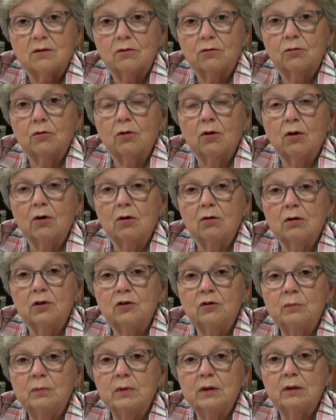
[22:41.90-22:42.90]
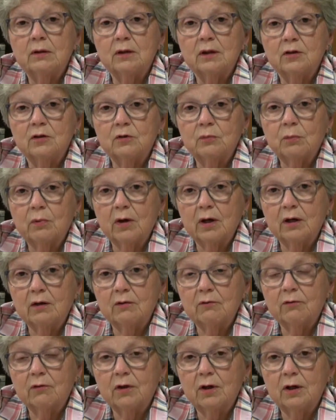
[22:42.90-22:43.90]
through the Holy Spirit, is
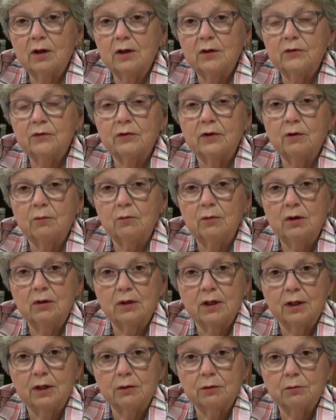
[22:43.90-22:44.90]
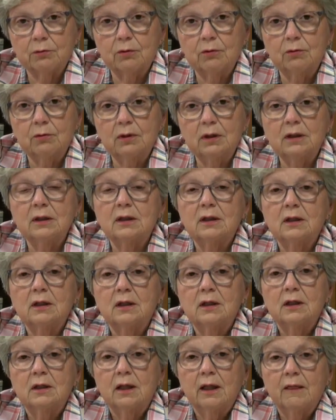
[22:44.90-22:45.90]
praying for us, that we'll get through it,
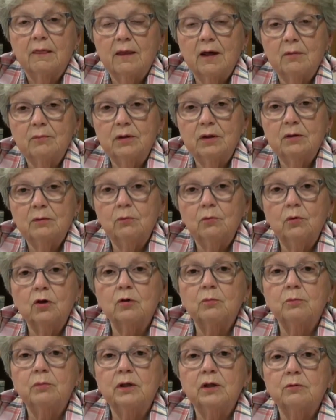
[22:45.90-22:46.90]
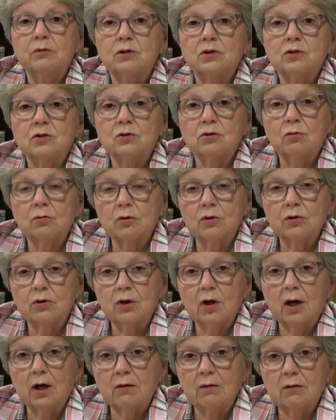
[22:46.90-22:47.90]
that we'll be restored
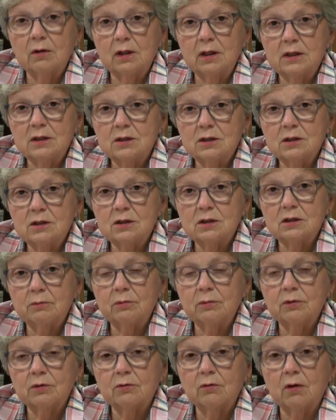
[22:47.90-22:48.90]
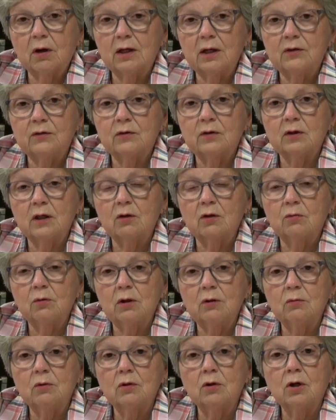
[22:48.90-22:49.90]
to our relationship with Christ, and that
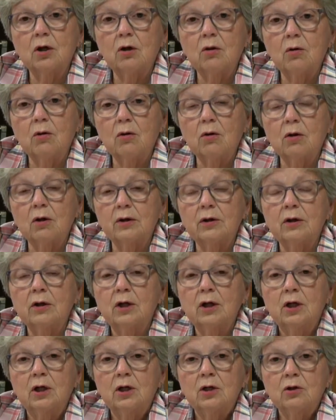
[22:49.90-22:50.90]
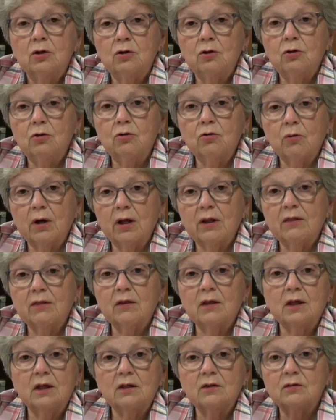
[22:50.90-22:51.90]
we will go on to do great
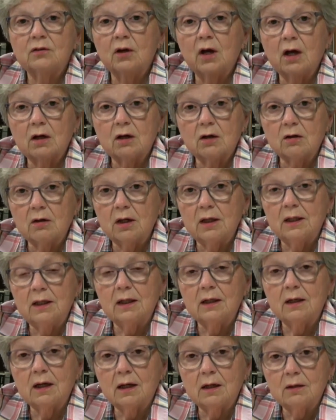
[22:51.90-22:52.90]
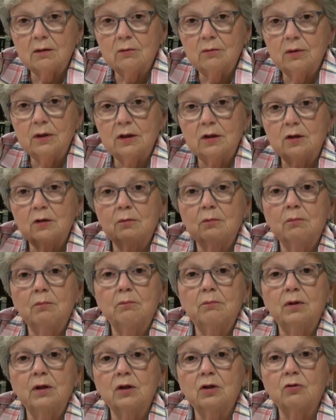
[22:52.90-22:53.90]
things, not great in our will,
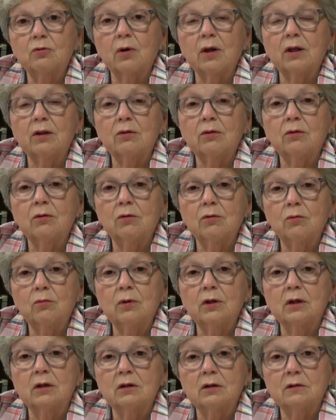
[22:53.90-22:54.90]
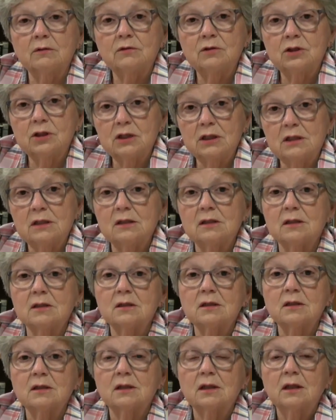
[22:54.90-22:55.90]
but great through the will of
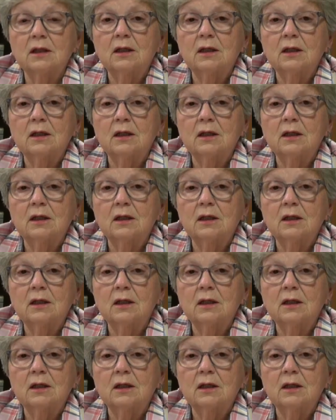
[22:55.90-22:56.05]
Jesus.